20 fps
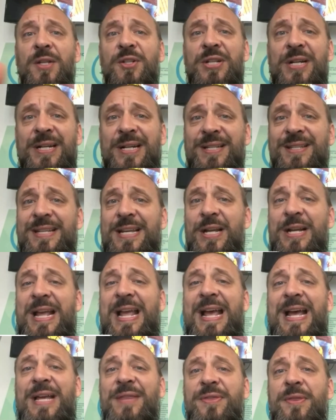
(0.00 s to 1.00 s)
Check us out
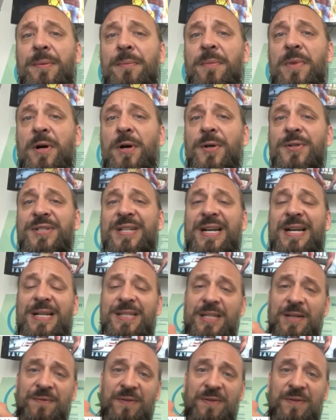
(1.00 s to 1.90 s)
at the malls, guys.